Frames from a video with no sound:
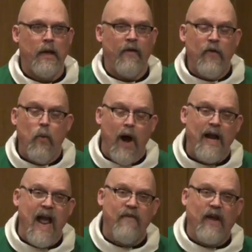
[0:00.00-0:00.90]
If you
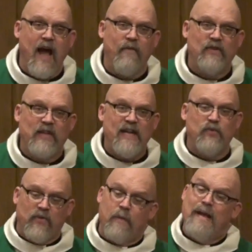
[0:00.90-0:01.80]
want to have a
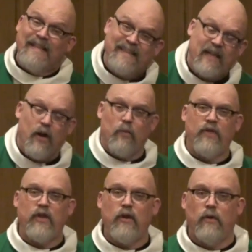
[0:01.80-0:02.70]
conversation with them, start
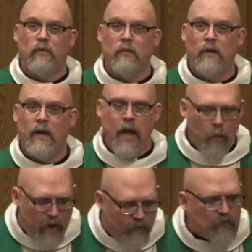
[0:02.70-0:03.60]
with you.
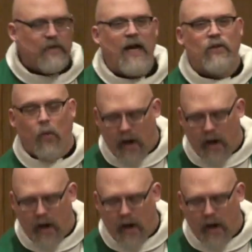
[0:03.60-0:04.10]
When I first got to